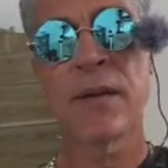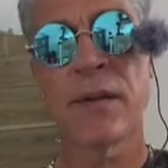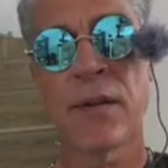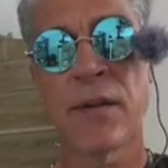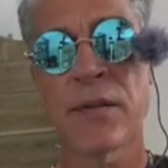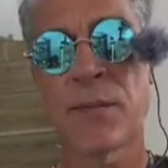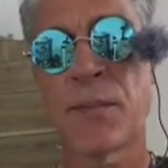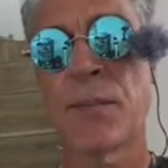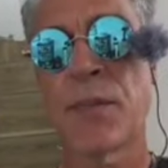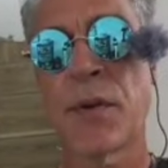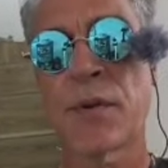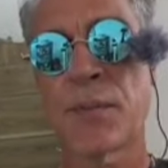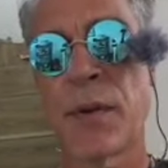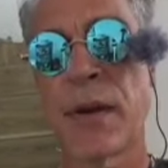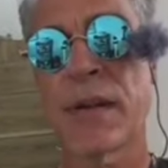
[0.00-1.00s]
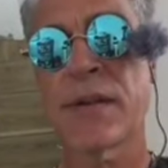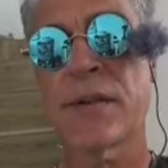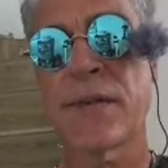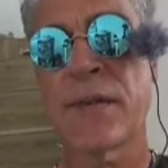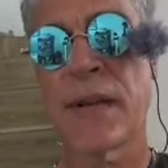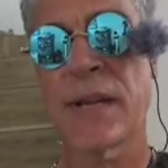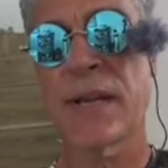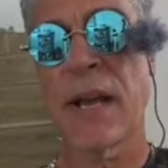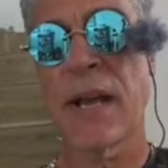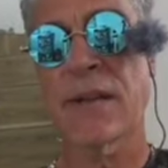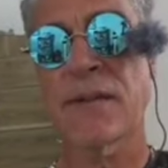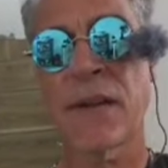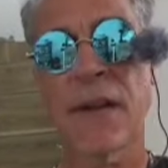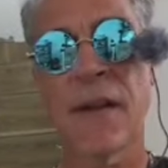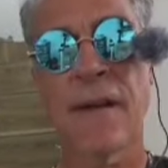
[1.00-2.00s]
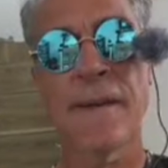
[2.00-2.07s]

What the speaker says: those brakes are fantastic.